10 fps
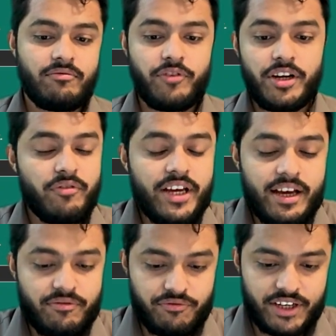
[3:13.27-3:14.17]
where we
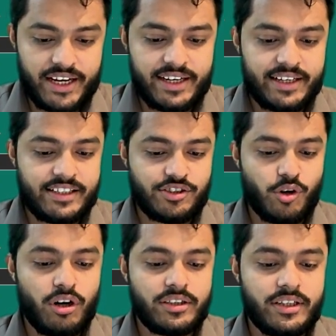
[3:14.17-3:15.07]
have directly
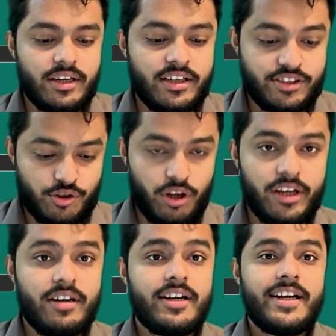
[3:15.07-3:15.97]
installed the
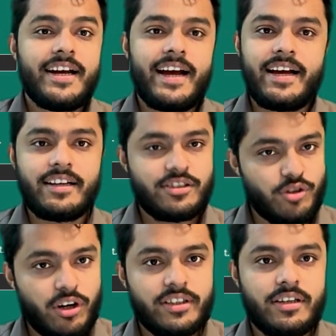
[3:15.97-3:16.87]
installer and
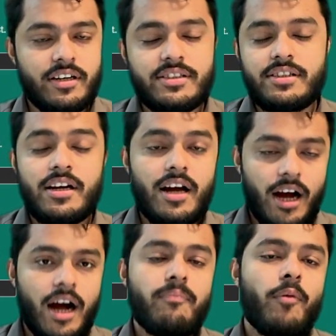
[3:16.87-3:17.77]
installed the Rust
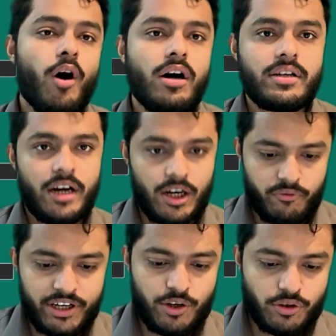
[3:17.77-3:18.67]
up on our
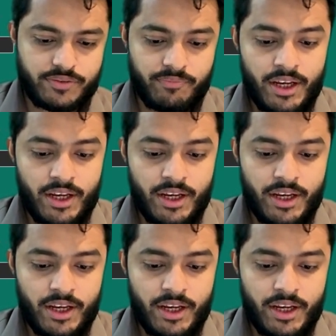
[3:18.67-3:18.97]
Windows.